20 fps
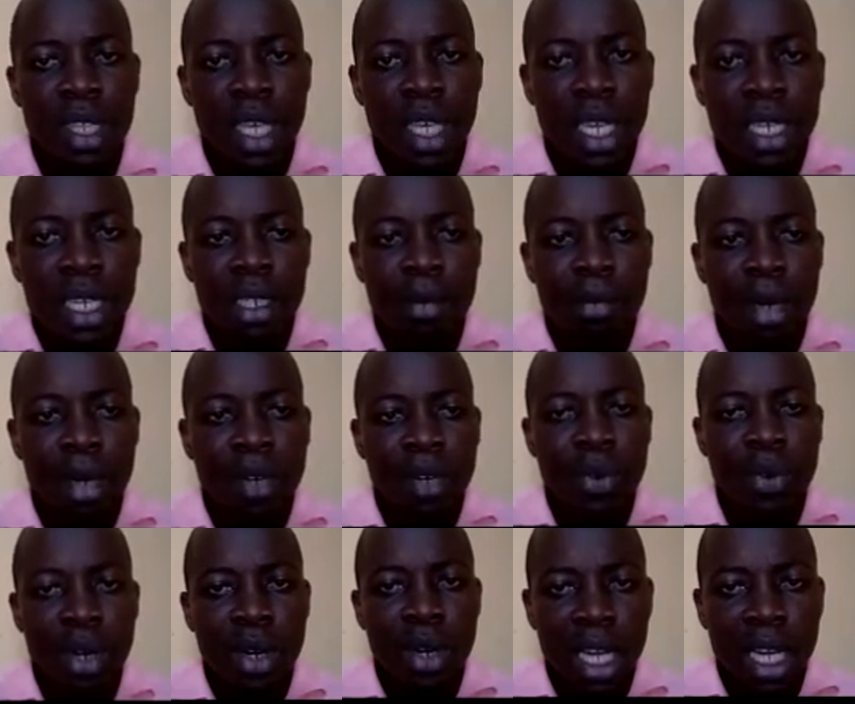Then,
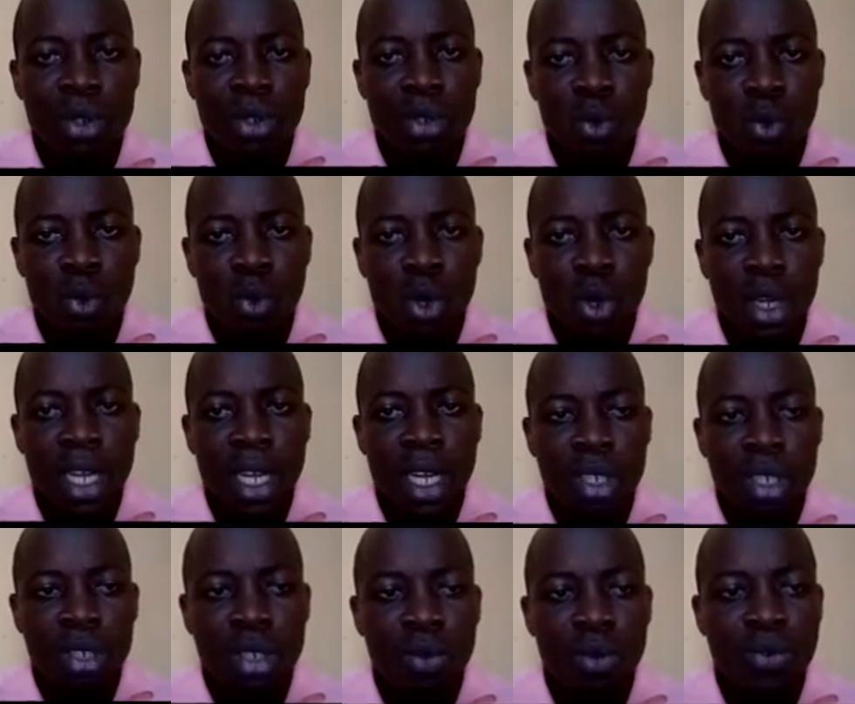but for us, we are
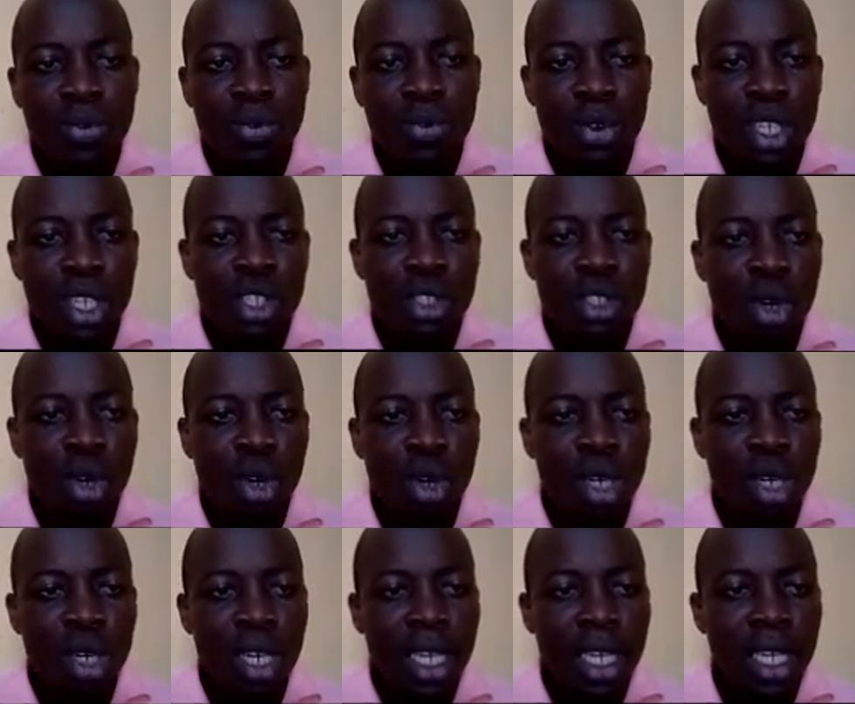told to freeze
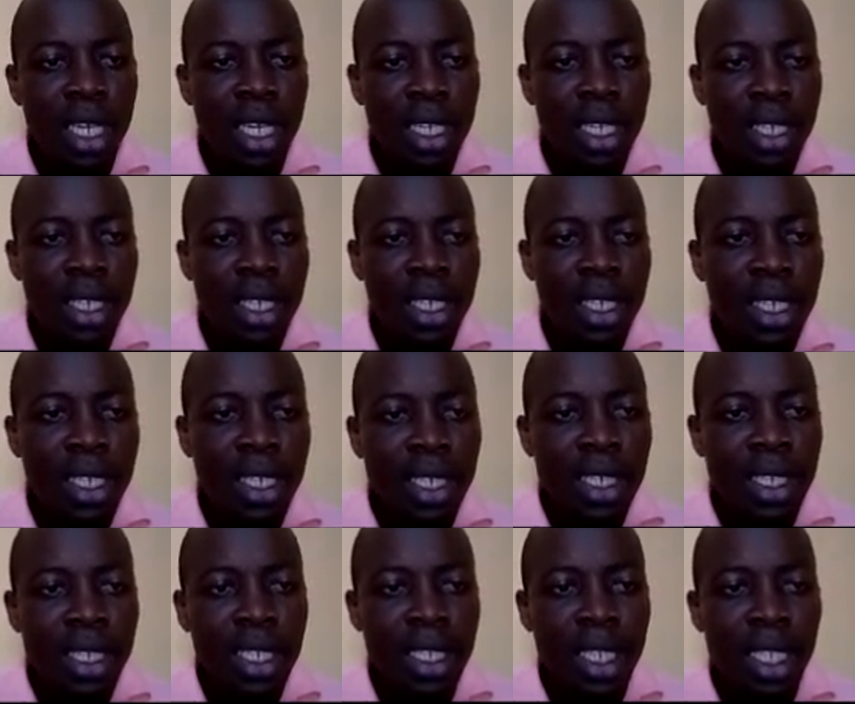only
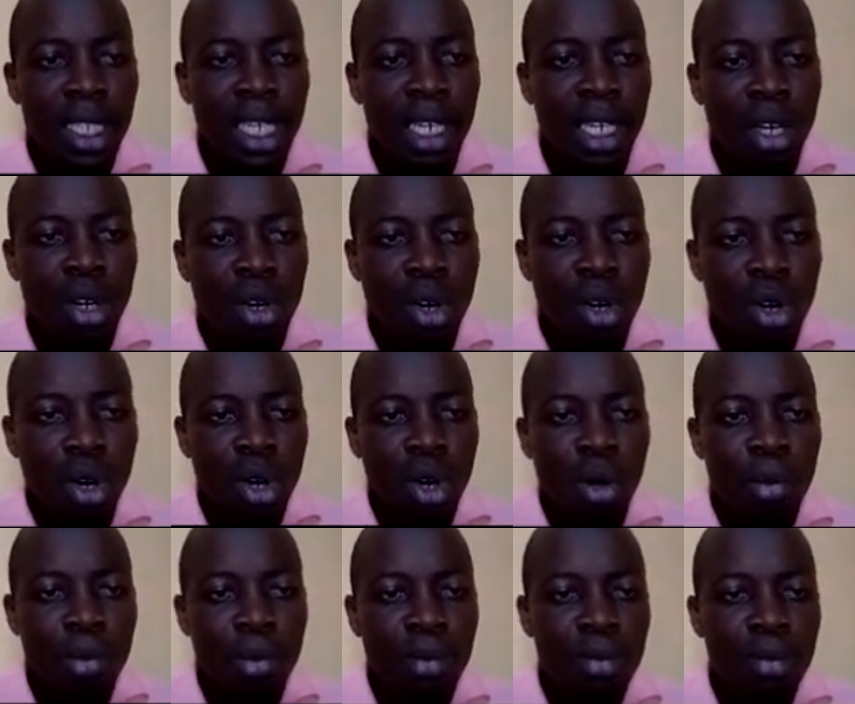the
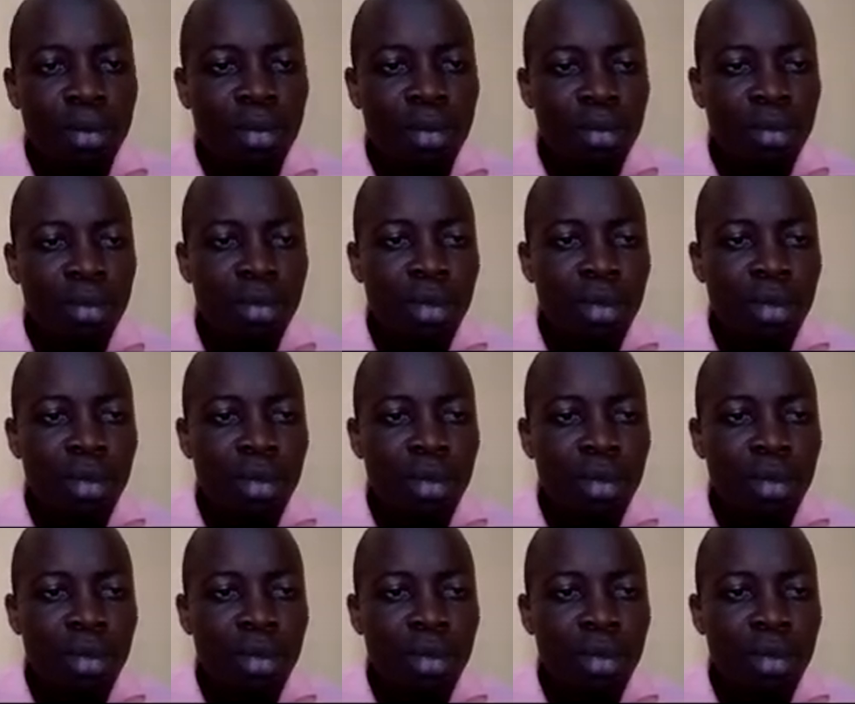column